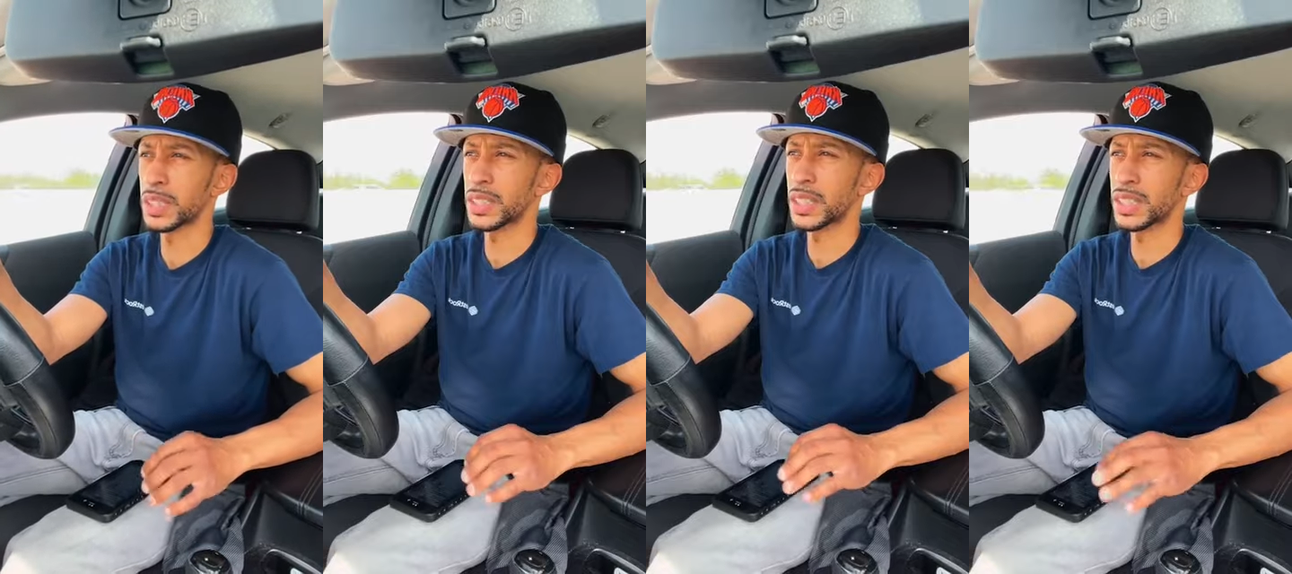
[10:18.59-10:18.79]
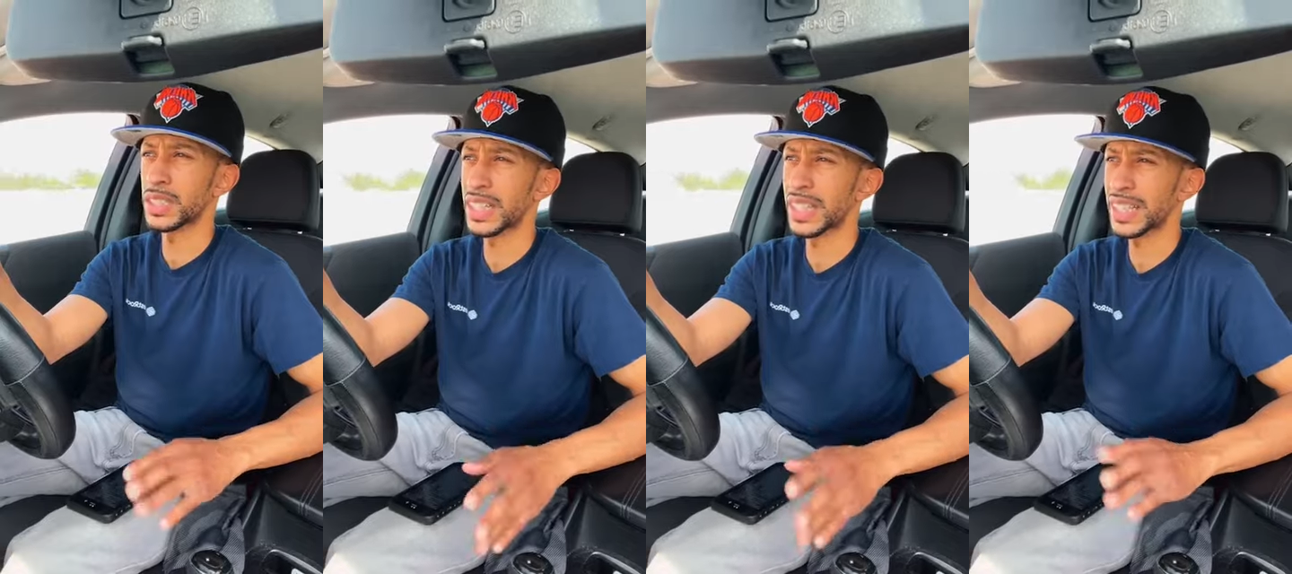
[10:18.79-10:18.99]

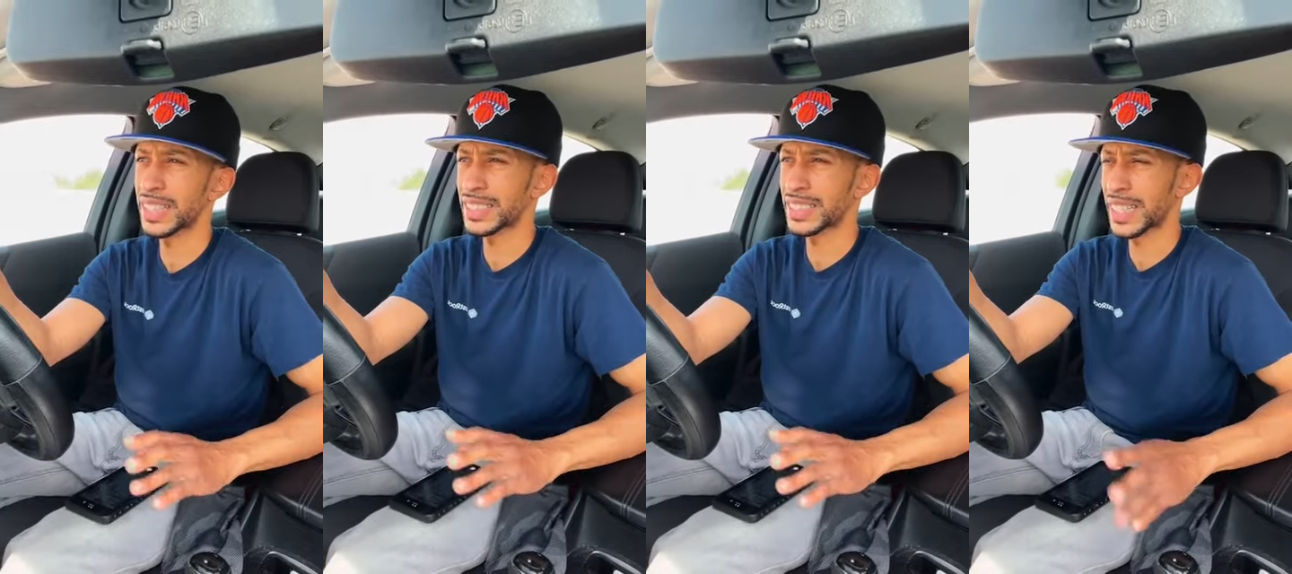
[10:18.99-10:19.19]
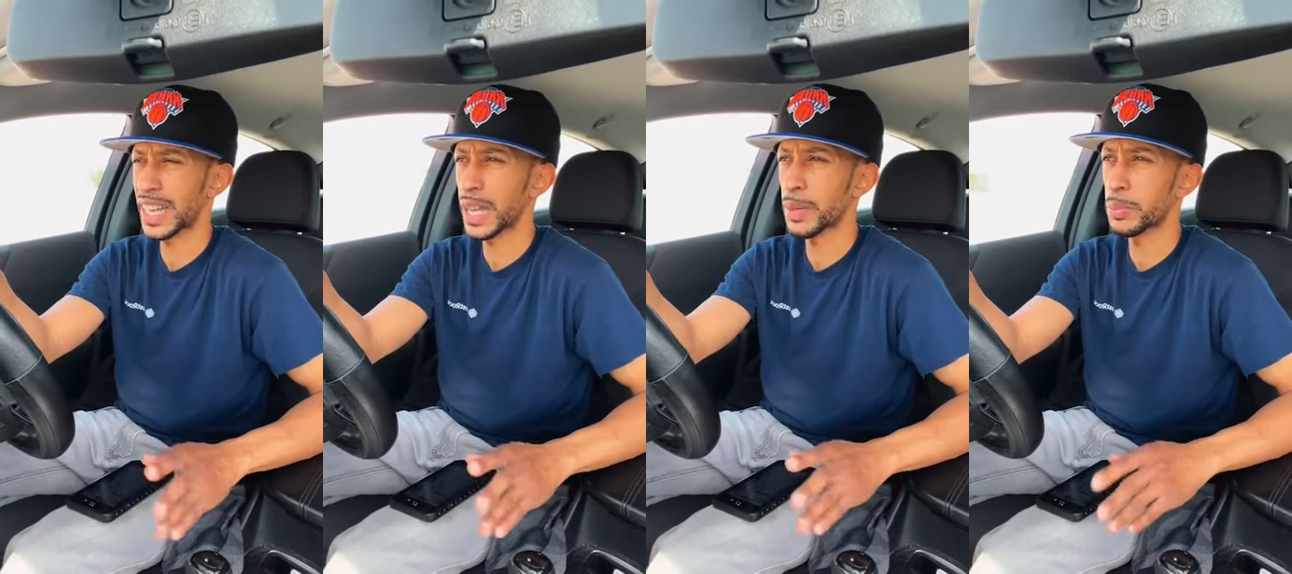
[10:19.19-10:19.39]
another dot,
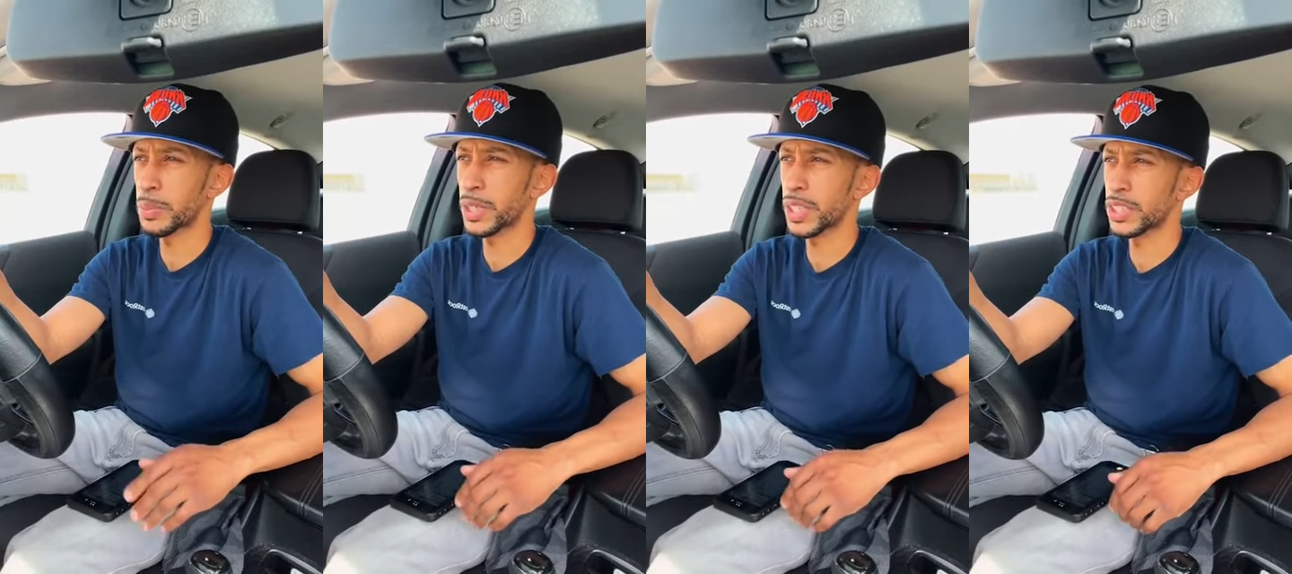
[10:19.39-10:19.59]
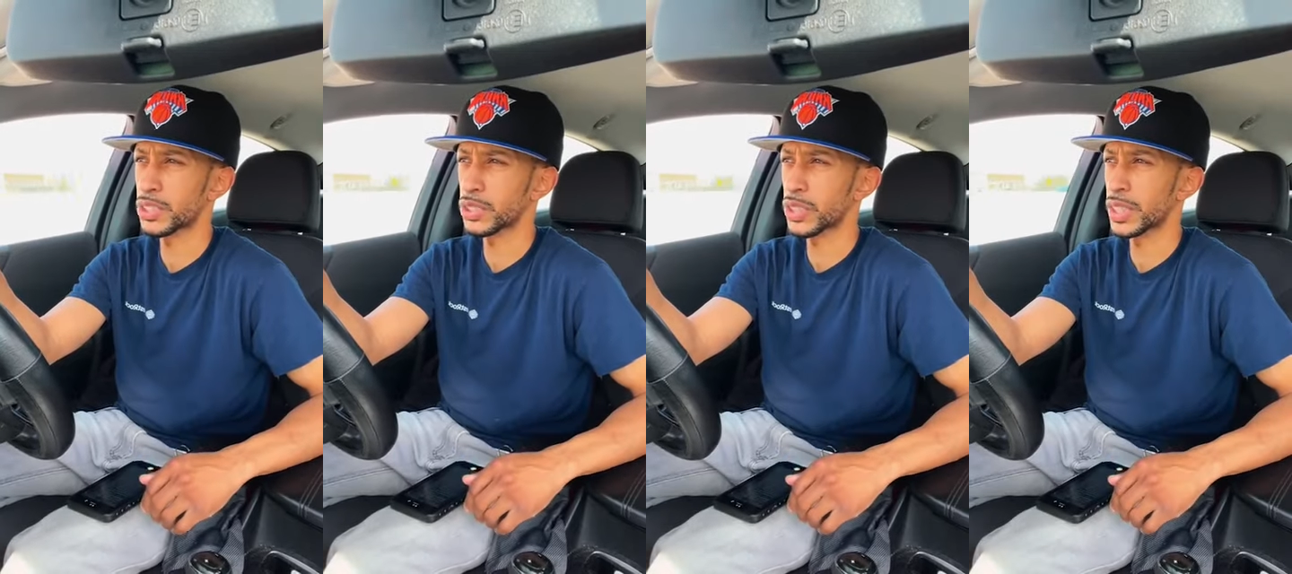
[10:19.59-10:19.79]
that's the
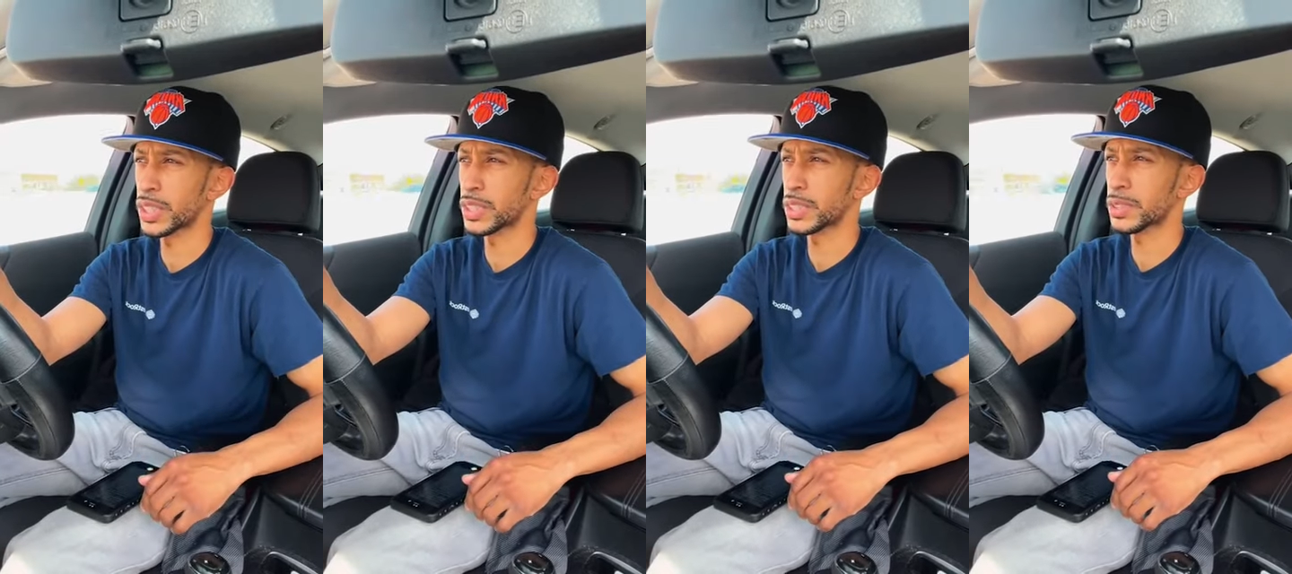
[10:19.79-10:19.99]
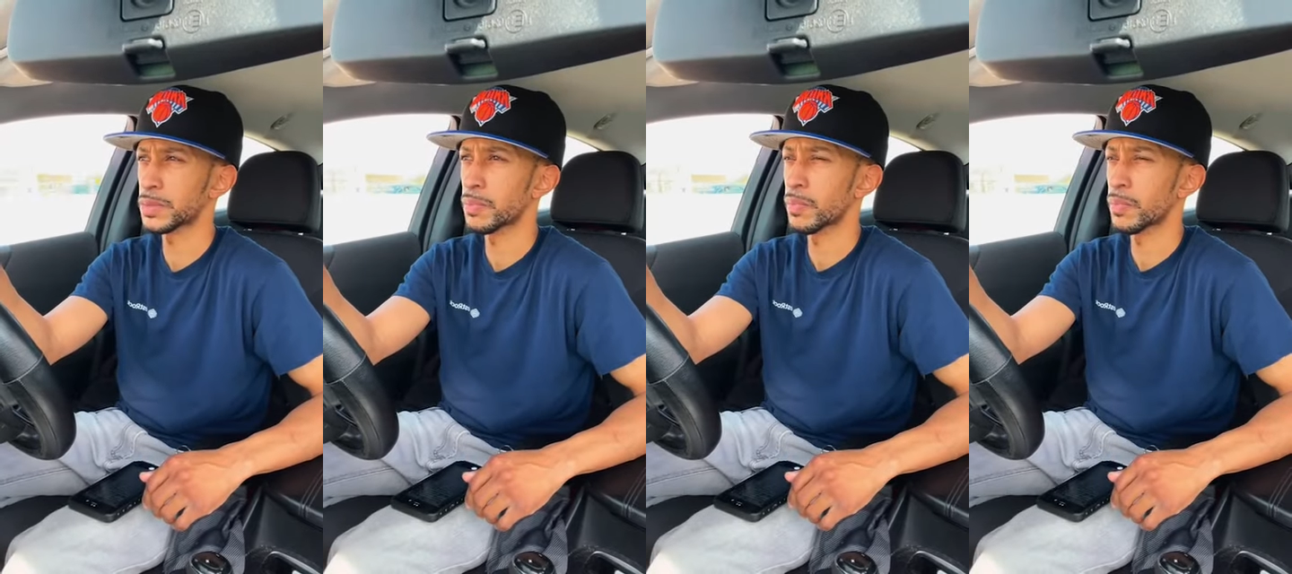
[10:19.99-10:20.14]
IP address.